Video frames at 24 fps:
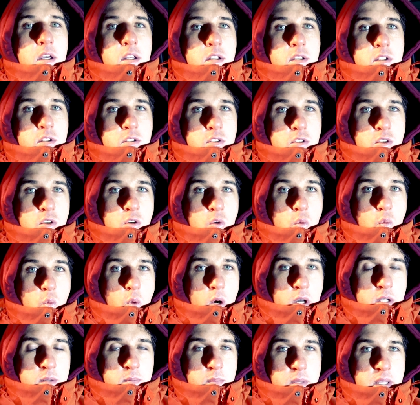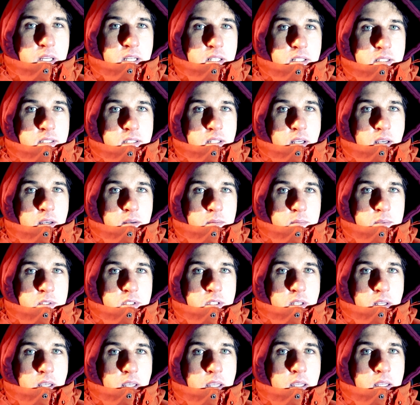to shoot 1 minute subs
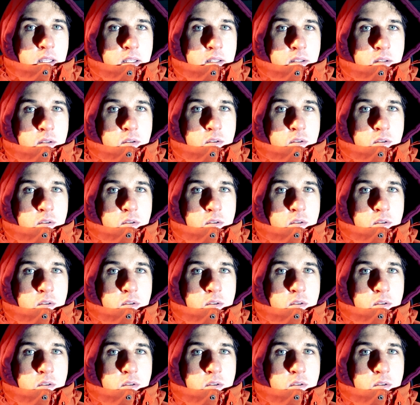at